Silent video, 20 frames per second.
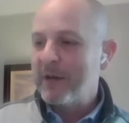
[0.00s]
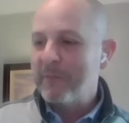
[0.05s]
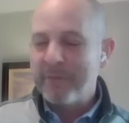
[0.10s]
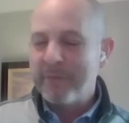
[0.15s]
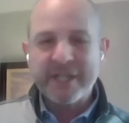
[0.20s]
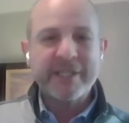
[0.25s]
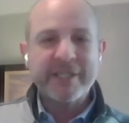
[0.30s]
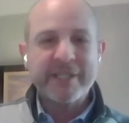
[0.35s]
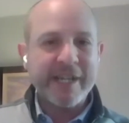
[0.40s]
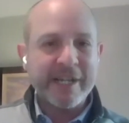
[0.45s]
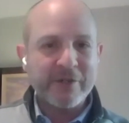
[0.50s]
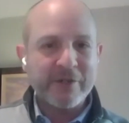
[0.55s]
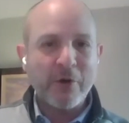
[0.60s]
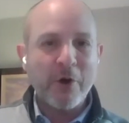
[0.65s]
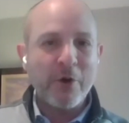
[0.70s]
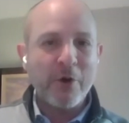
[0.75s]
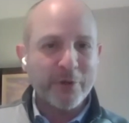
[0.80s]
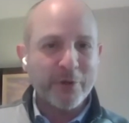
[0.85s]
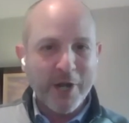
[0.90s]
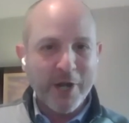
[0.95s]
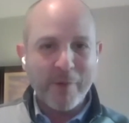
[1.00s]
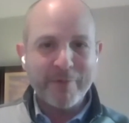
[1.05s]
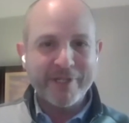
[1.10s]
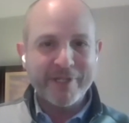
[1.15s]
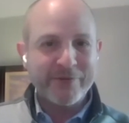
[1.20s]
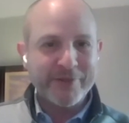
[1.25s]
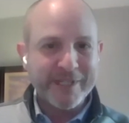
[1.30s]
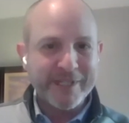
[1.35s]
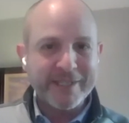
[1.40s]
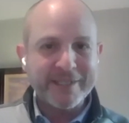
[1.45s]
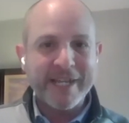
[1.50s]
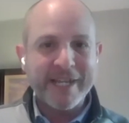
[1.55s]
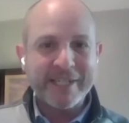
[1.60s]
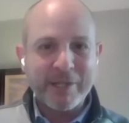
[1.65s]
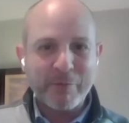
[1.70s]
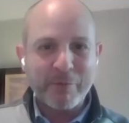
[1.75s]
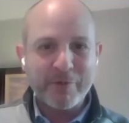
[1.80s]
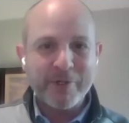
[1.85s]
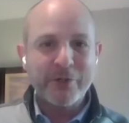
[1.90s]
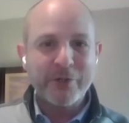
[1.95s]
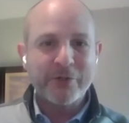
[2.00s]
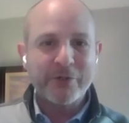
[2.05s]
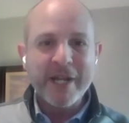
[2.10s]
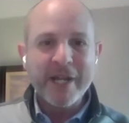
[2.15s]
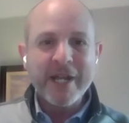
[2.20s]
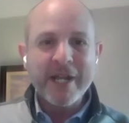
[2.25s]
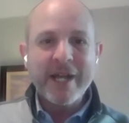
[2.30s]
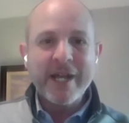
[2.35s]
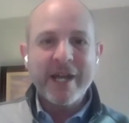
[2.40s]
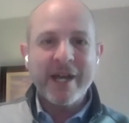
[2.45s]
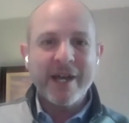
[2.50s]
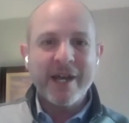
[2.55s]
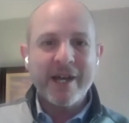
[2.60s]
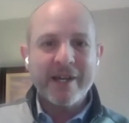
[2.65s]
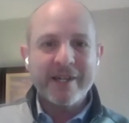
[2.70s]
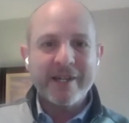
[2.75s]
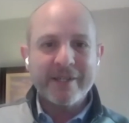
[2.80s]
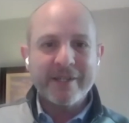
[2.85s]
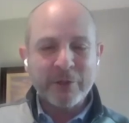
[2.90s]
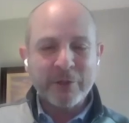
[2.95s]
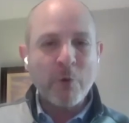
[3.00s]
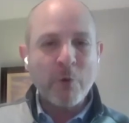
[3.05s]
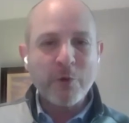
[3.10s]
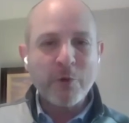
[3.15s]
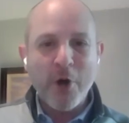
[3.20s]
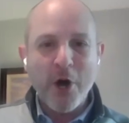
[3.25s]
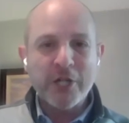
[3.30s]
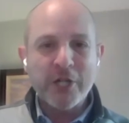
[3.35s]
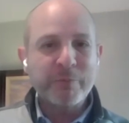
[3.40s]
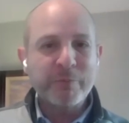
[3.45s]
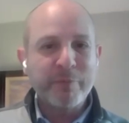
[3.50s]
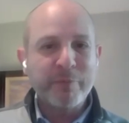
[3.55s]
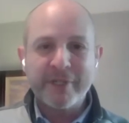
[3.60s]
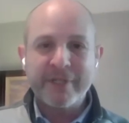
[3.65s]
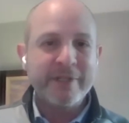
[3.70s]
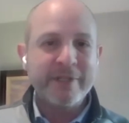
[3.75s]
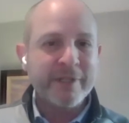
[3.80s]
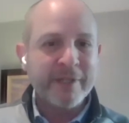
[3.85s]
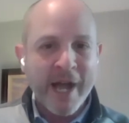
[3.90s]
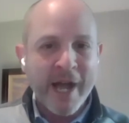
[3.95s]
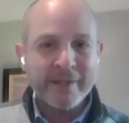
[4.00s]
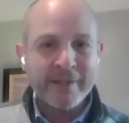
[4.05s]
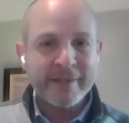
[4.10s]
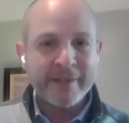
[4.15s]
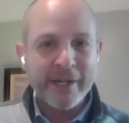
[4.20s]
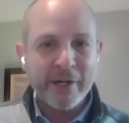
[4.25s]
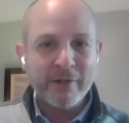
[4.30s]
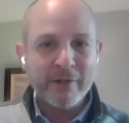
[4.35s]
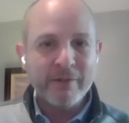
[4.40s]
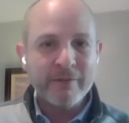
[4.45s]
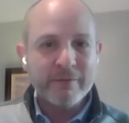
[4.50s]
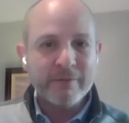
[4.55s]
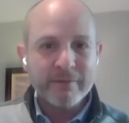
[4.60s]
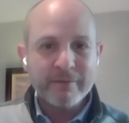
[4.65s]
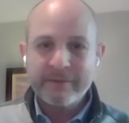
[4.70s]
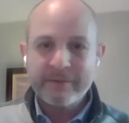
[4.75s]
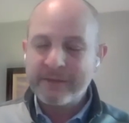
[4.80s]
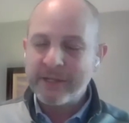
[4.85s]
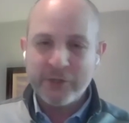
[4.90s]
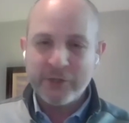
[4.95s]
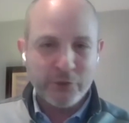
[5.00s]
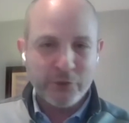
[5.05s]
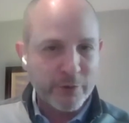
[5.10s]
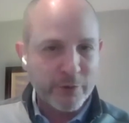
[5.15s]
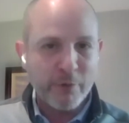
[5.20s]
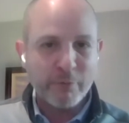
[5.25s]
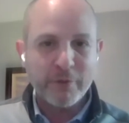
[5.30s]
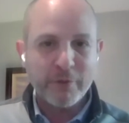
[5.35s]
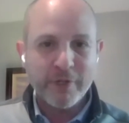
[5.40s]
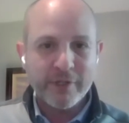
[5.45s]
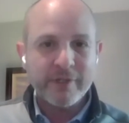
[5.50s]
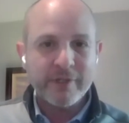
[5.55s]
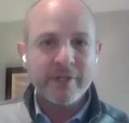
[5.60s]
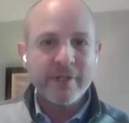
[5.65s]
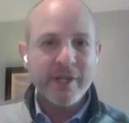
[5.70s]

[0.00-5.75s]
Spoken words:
Because as all the companies have seen in the last couple of years, low cost but not there does you no good.